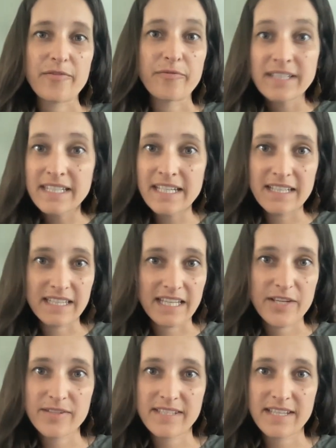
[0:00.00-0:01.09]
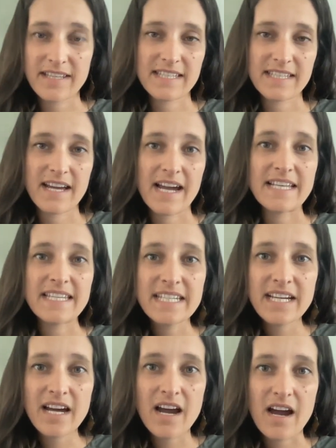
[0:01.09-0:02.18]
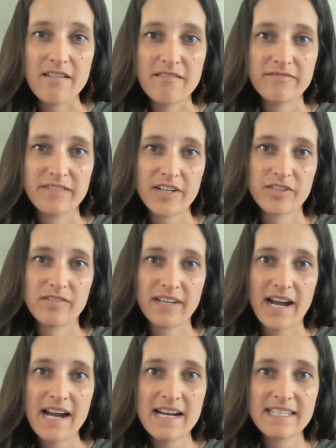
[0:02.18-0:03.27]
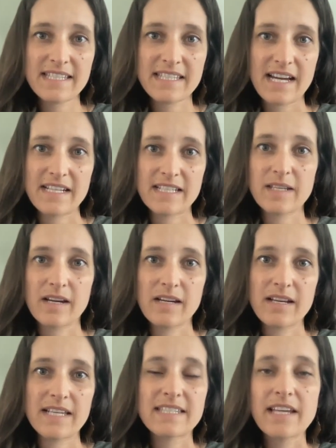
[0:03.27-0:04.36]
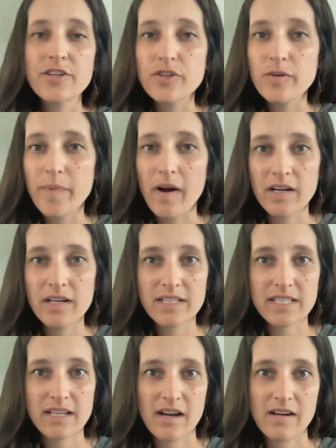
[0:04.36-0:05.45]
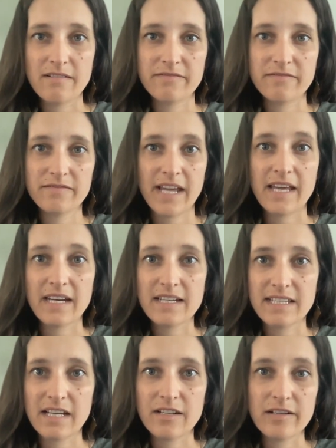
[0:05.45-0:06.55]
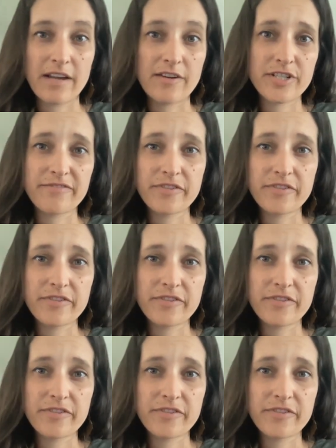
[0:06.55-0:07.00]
really, like you said, this idea of natural gas as an essential part of Canada's energy